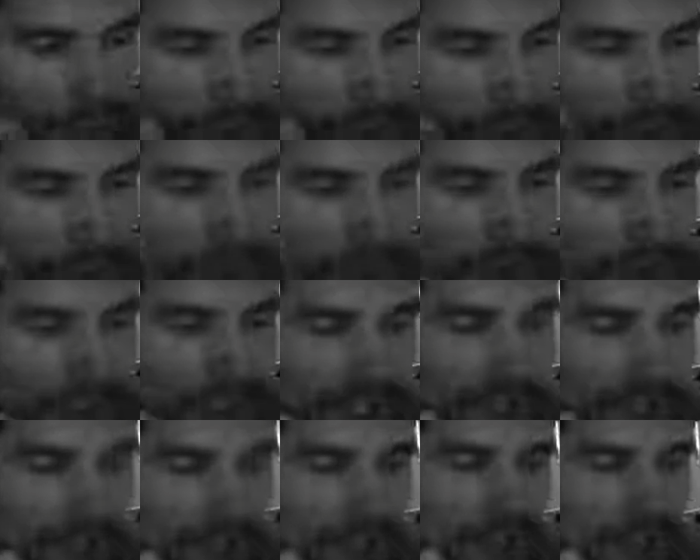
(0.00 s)
Robin to have a
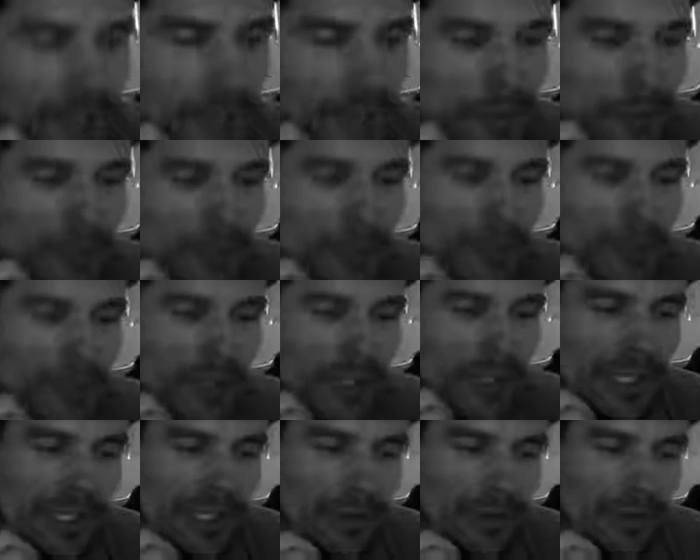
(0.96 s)
vasectomy, I'm going to
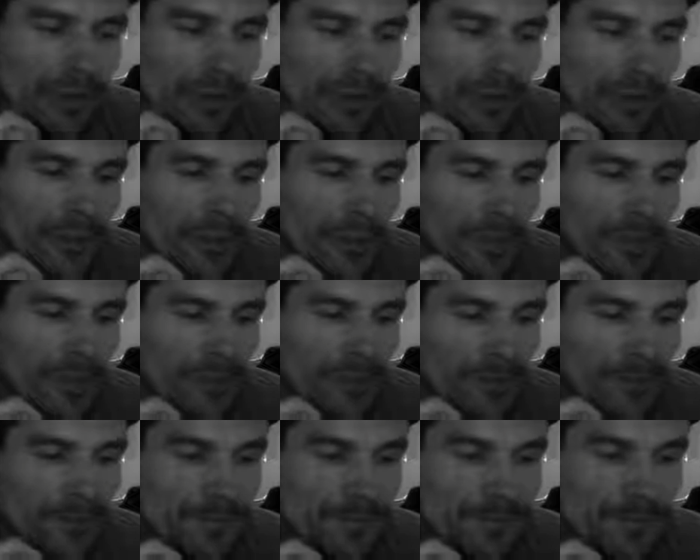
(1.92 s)
delete you off 30 bad.
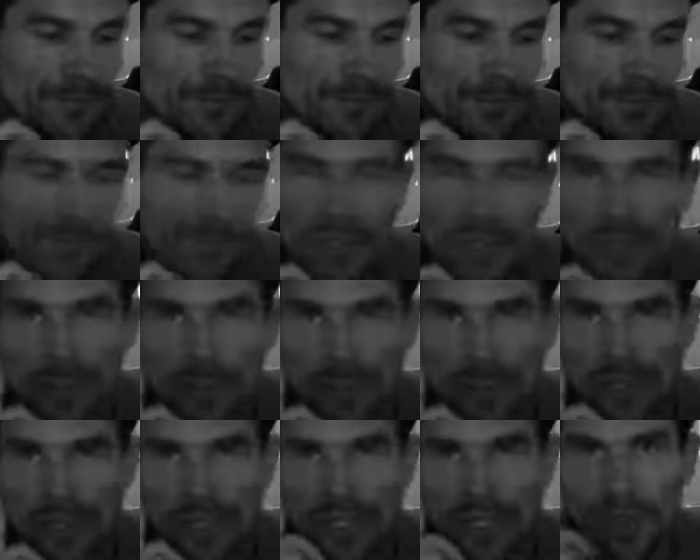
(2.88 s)
So I
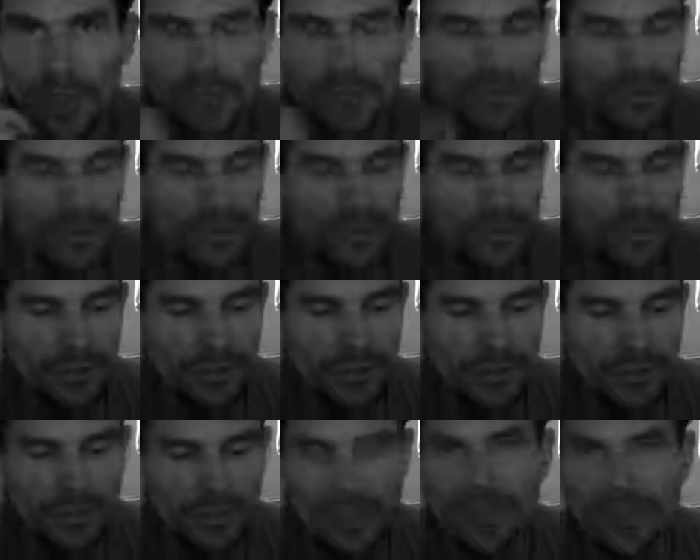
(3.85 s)
didn't see that message, so
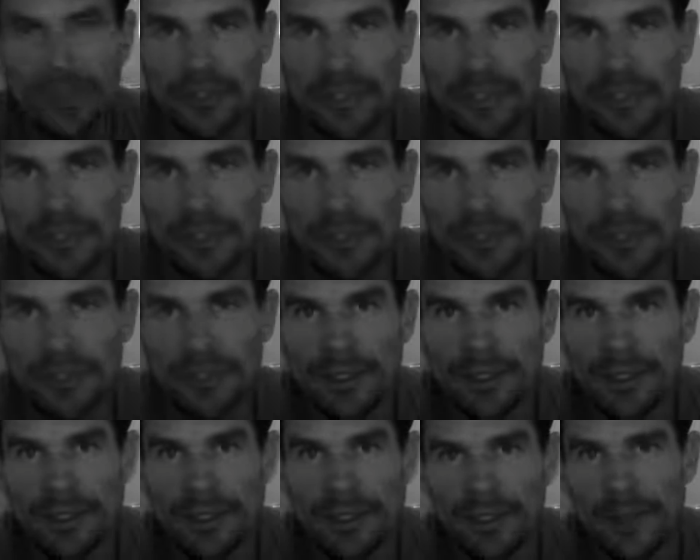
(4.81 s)
Freelee's deleted me.
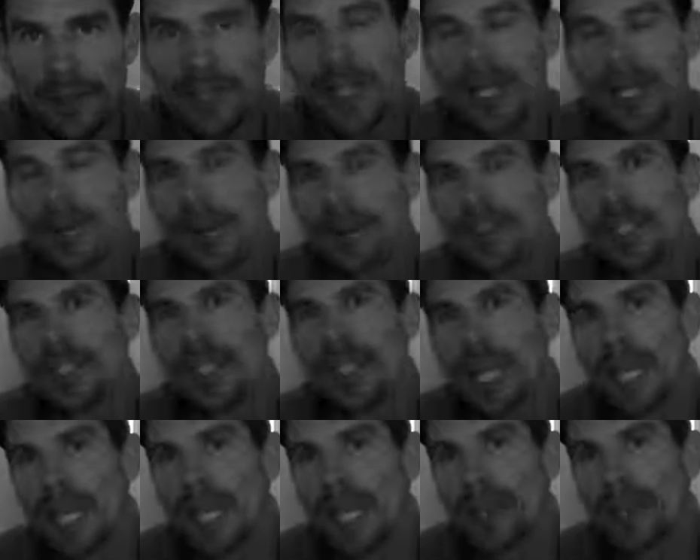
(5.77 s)
So that's how much she
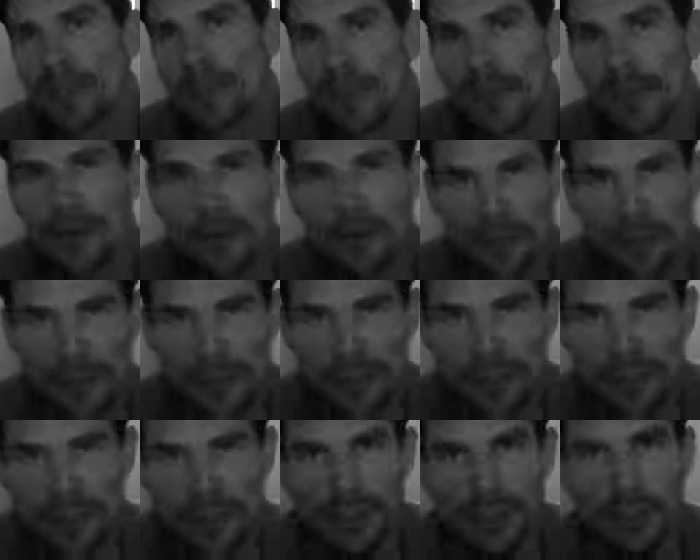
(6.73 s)
cares about the
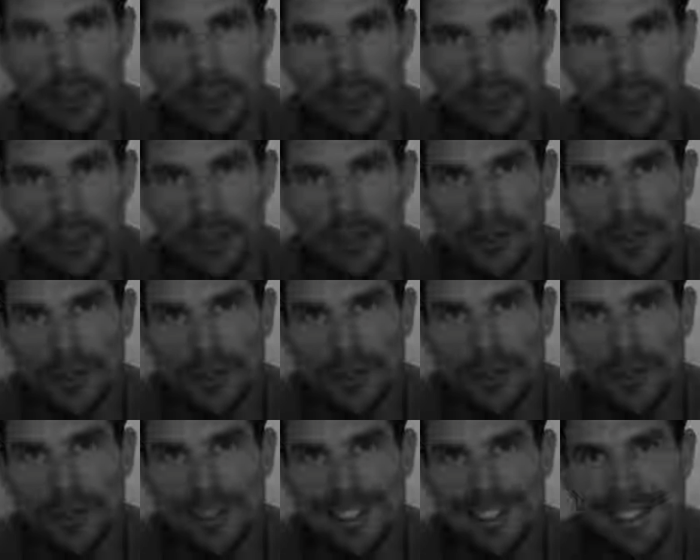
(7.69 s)
community, not that
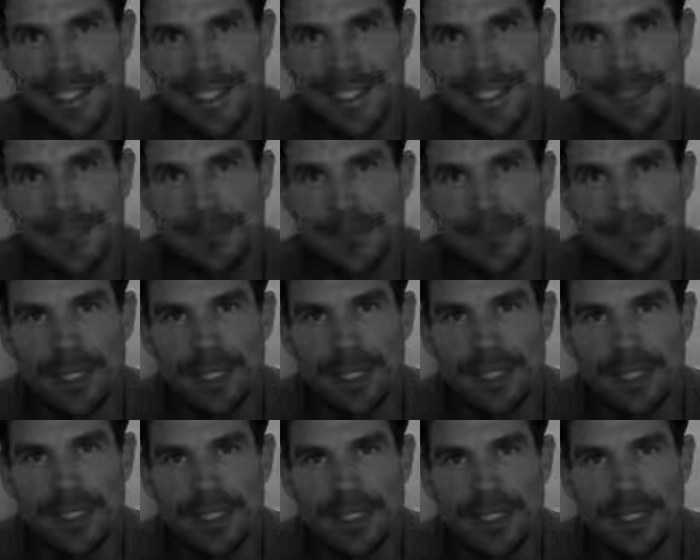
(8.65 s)
she would delete
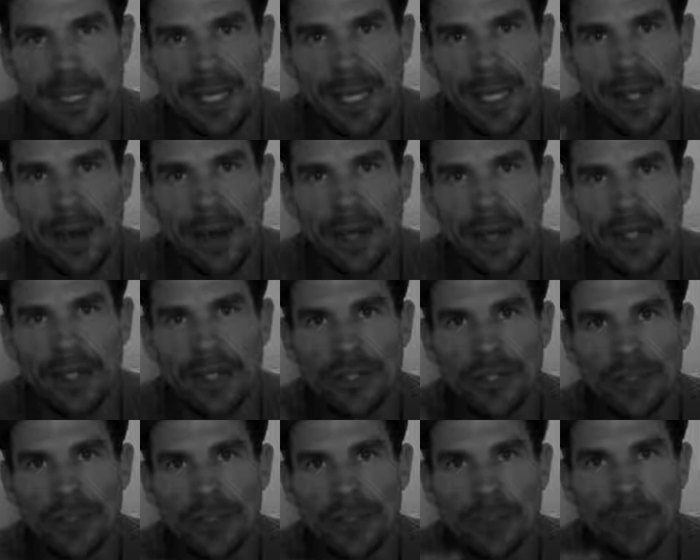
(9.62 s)
me and 9
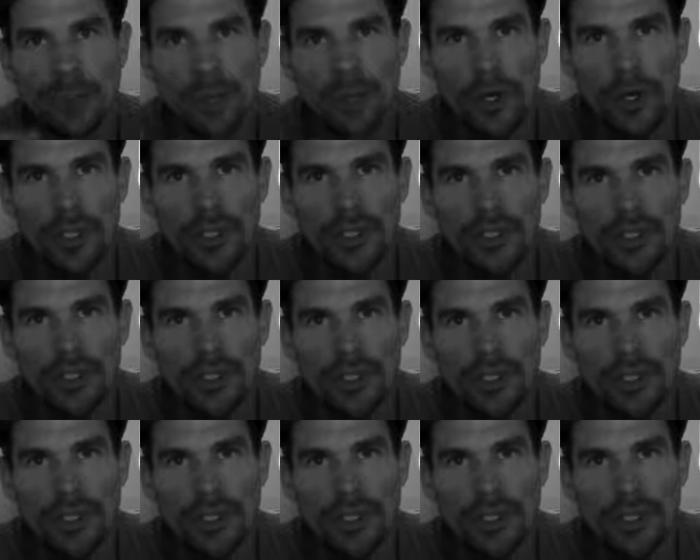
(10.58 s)
years of work